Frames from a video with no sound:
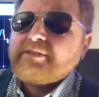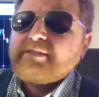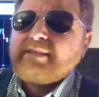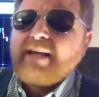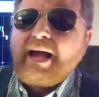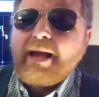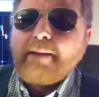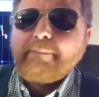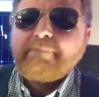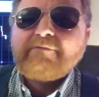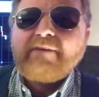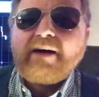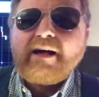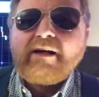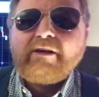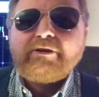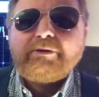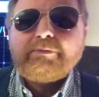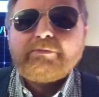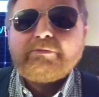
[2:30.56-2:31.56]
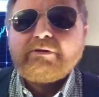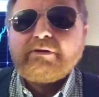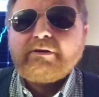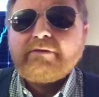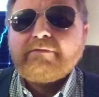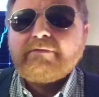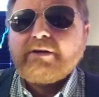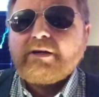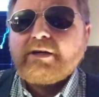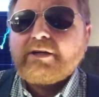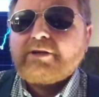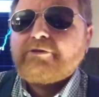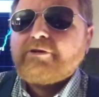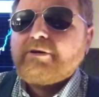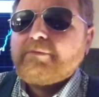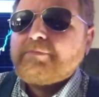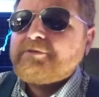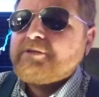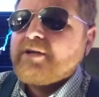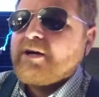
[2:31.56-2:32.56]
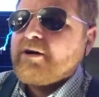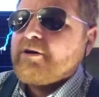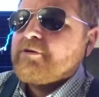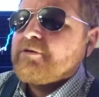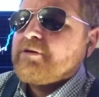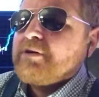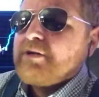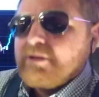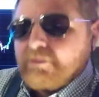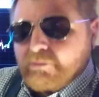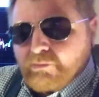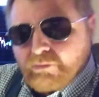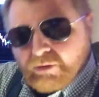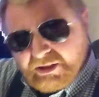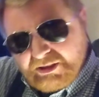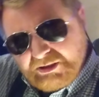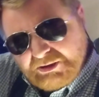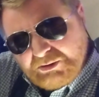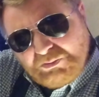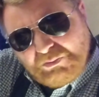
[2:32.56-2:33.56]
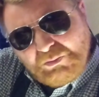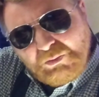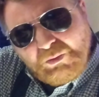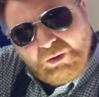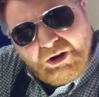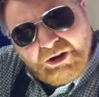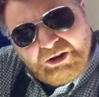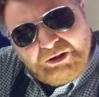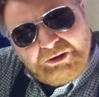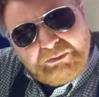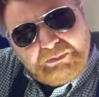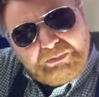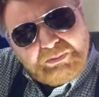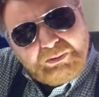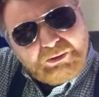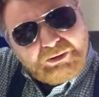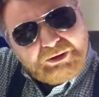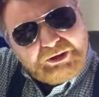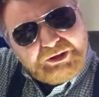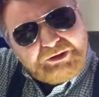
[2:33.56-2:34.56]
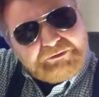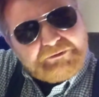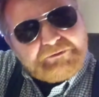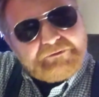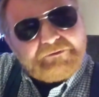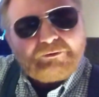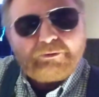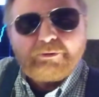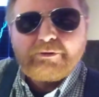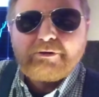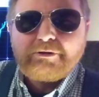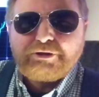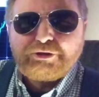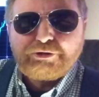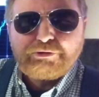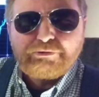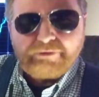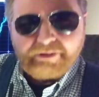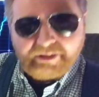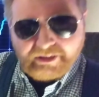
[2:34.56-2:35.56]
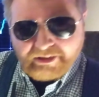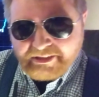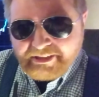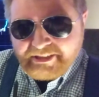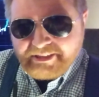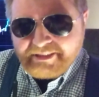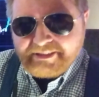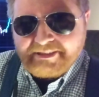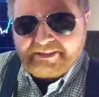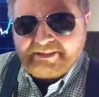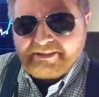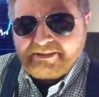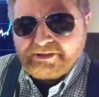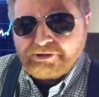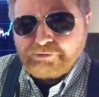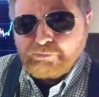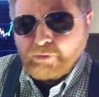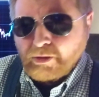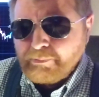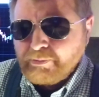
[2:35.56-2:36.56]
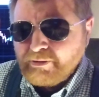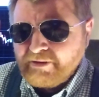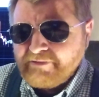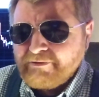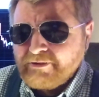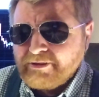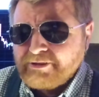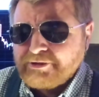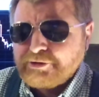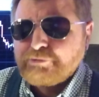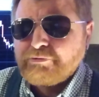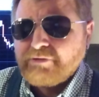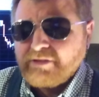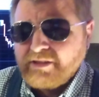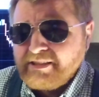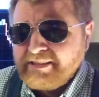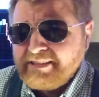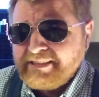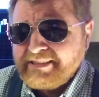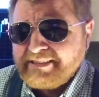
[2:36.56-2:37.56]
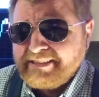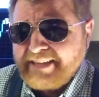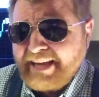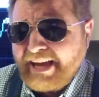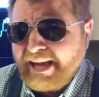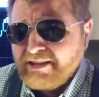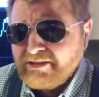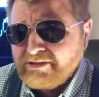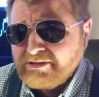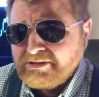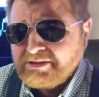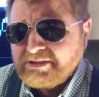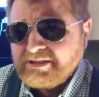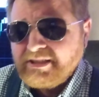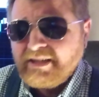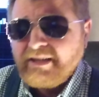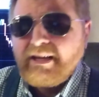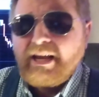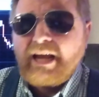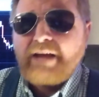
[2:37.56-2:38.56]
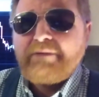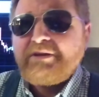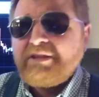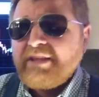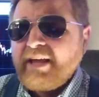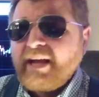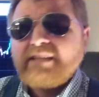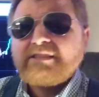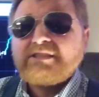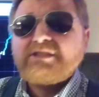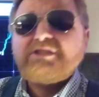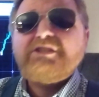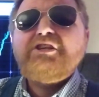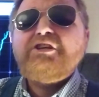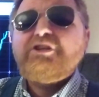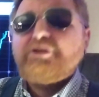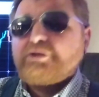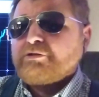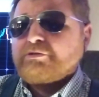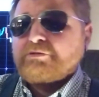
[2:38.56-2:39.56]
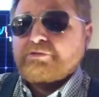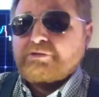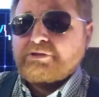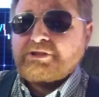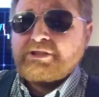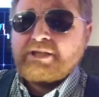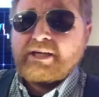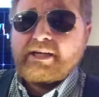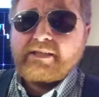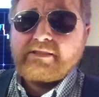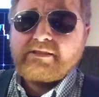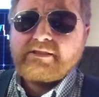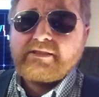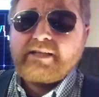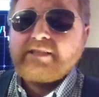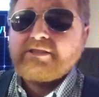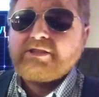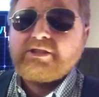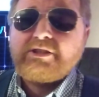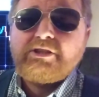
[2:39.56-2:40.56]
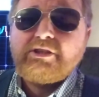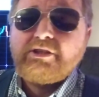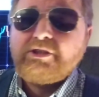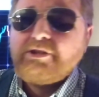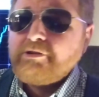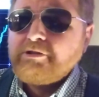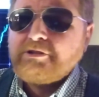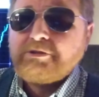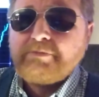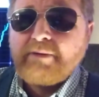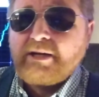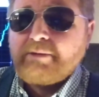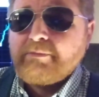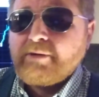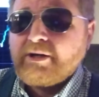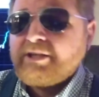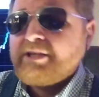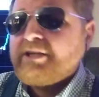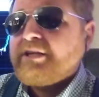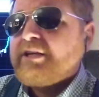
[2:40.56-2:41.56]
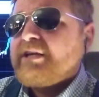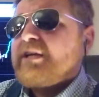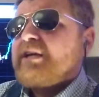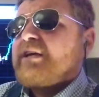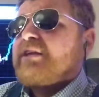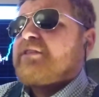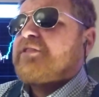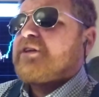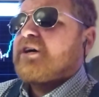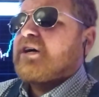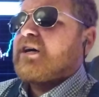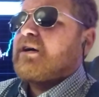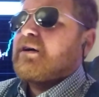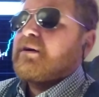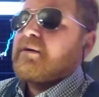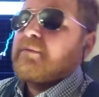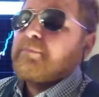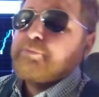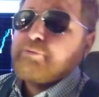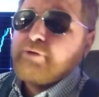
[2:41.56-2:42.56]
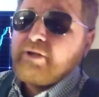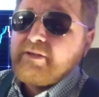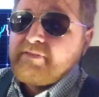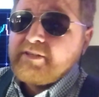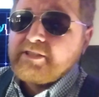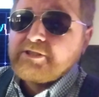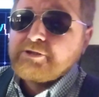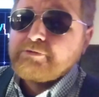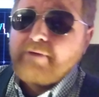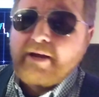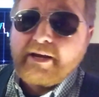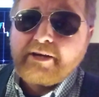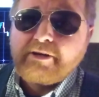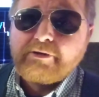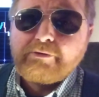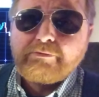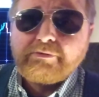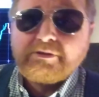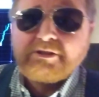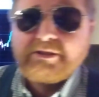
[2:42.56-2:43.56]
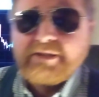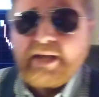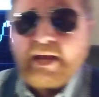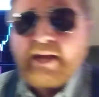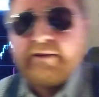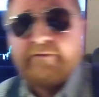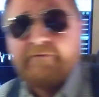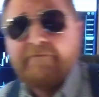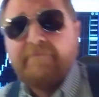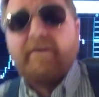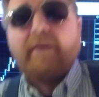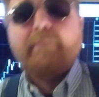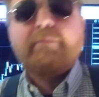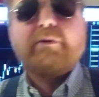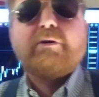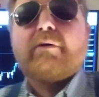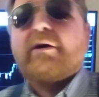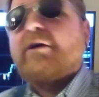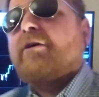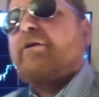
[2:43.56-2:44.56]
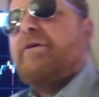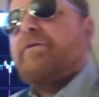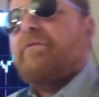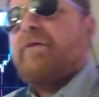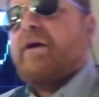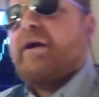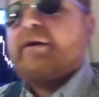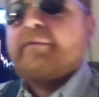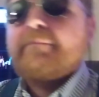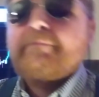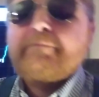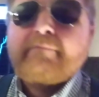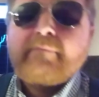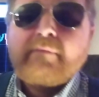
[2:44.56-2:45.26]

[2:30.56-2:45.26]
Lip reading: top volume of crypto was 1.4 trillion dollars. I mean, that's huge, guys. That's a huge amount of money. The previous record was set in February, right?